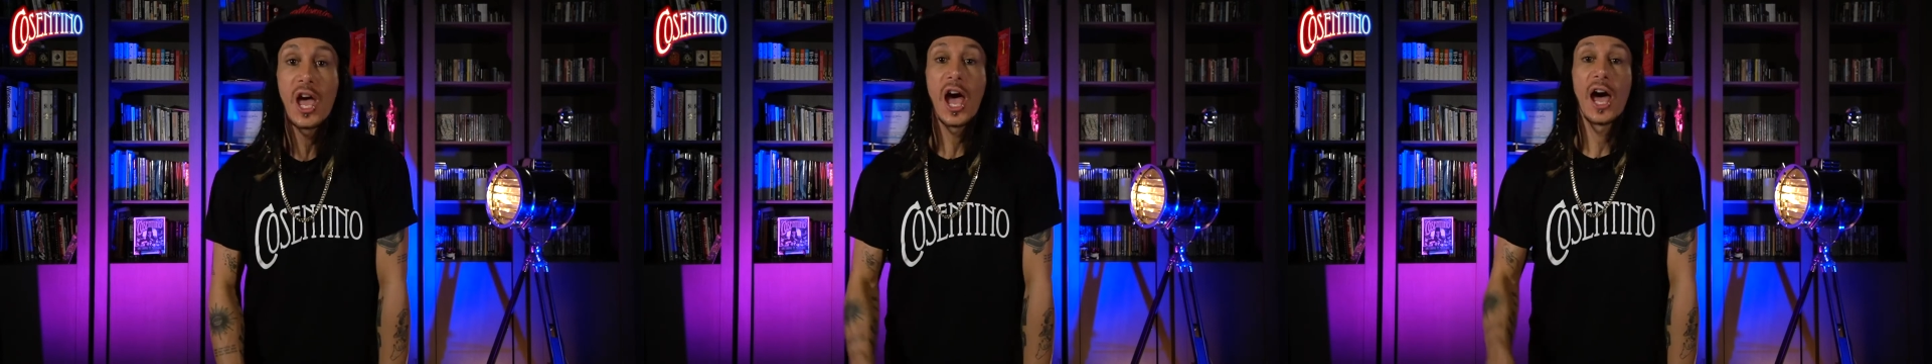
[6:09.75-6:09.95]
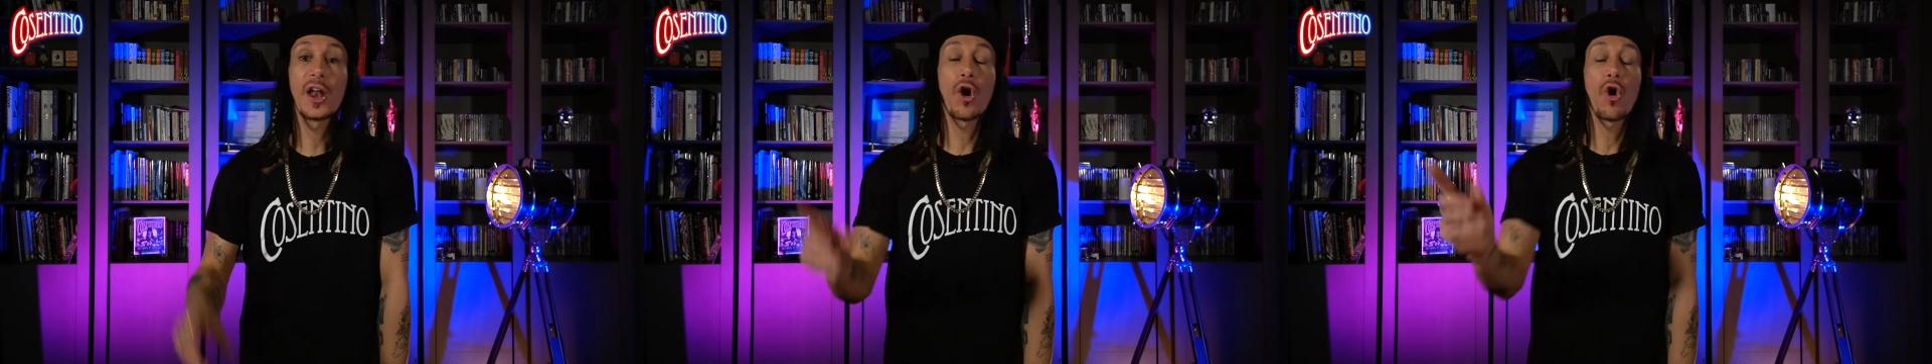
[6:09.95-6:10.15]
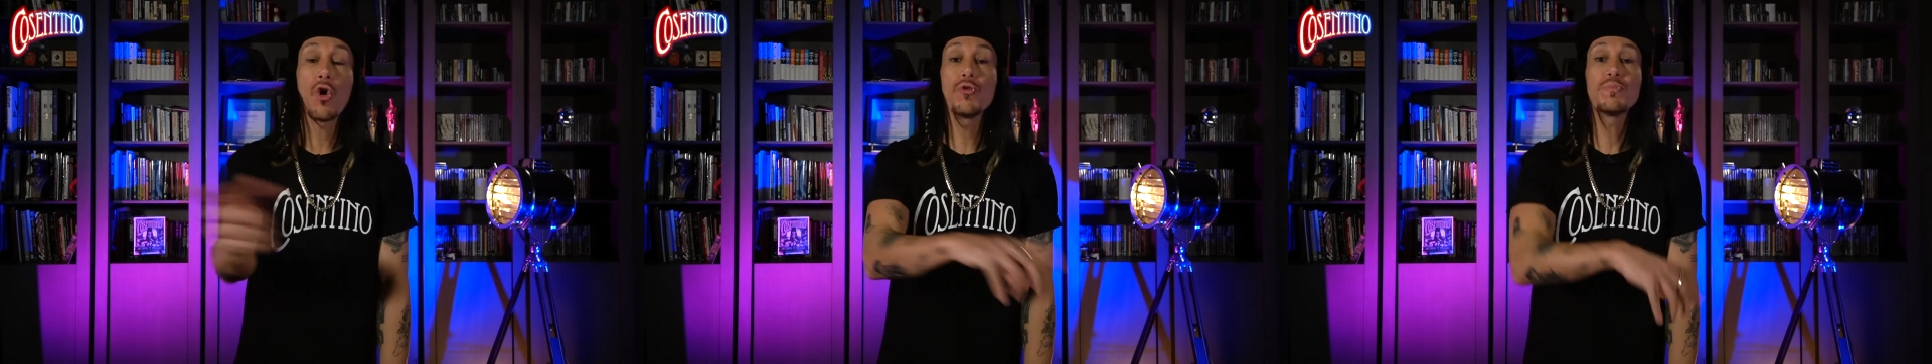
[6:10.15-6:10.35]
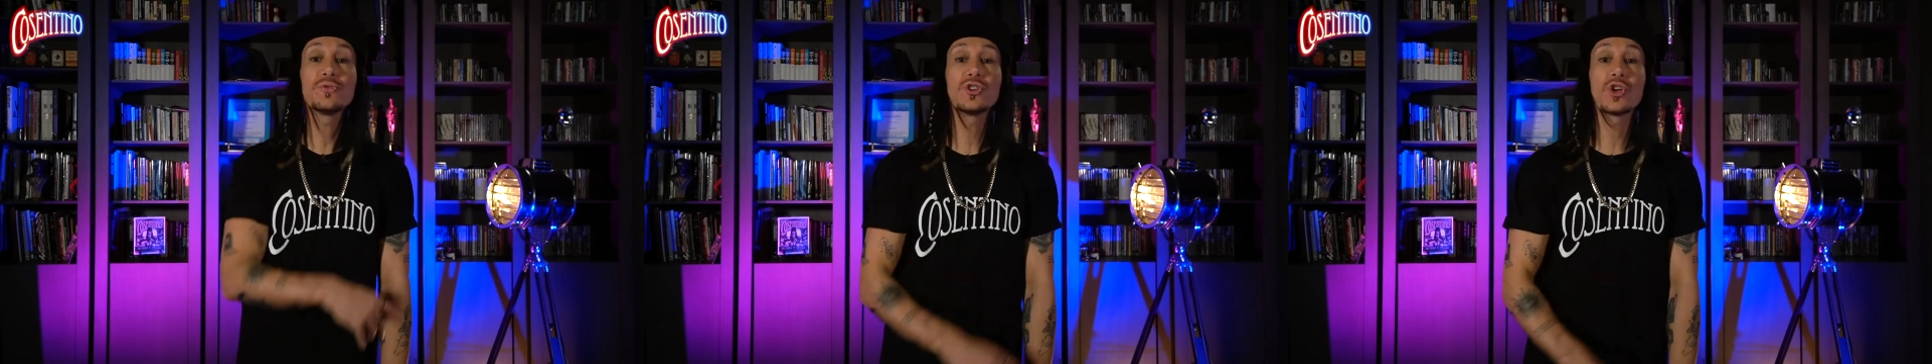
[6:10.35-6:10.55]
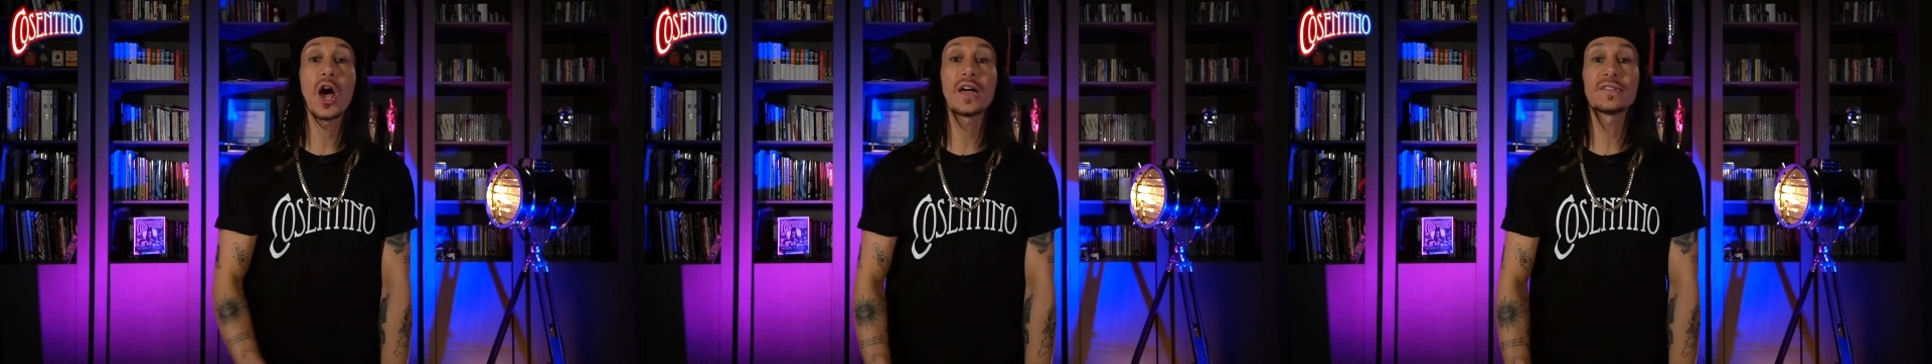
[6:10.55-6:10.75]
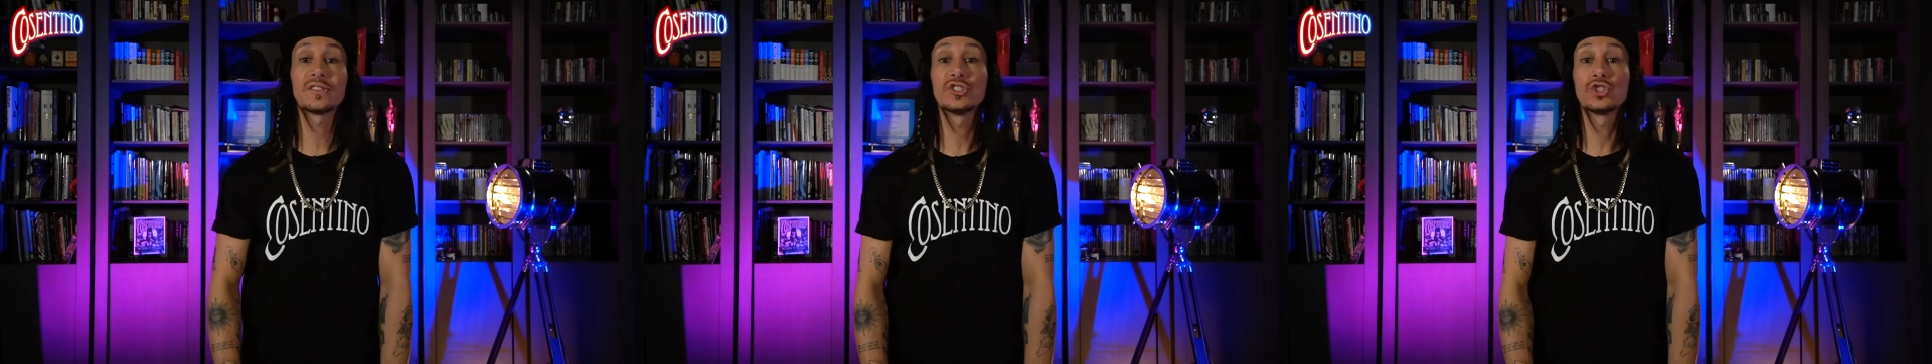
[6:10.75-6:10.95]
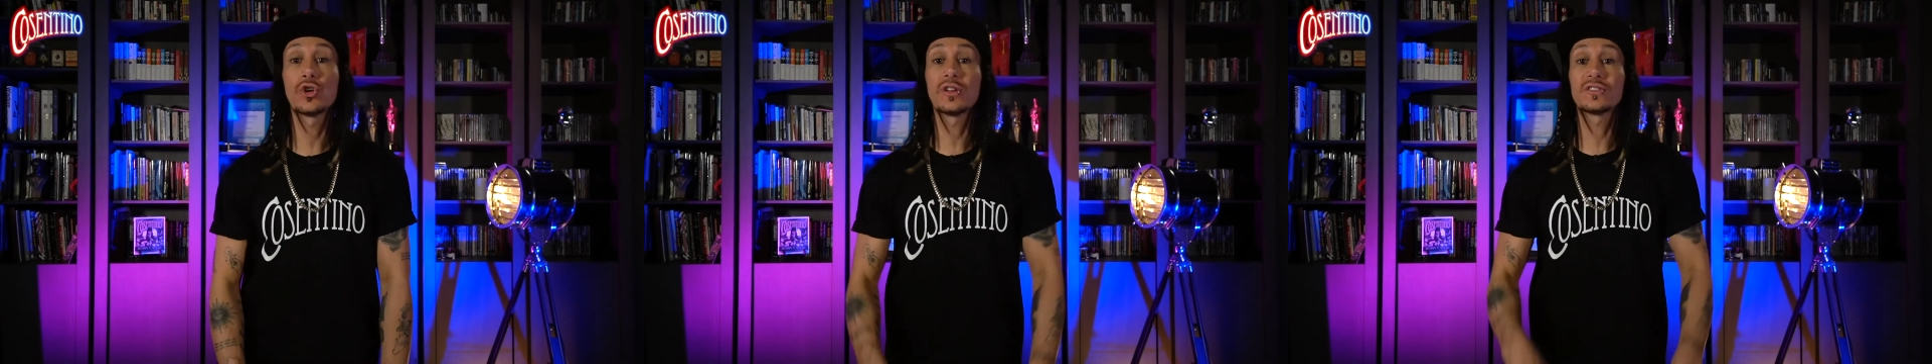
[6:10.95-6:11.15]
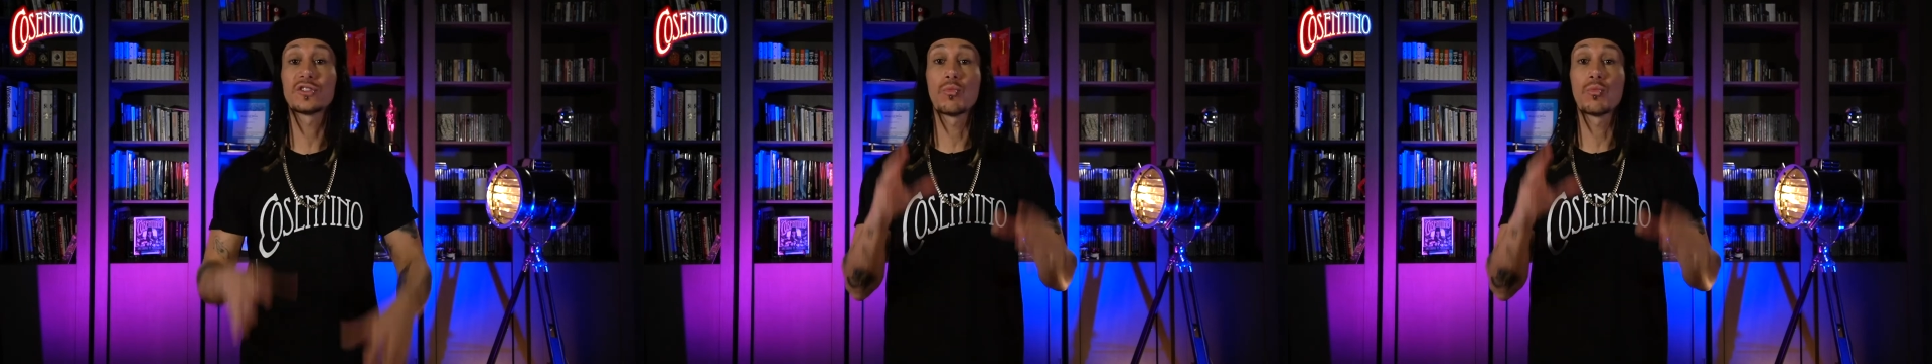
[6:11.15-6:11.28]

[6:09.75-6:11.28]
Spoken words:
And I hope you guys enjoy it.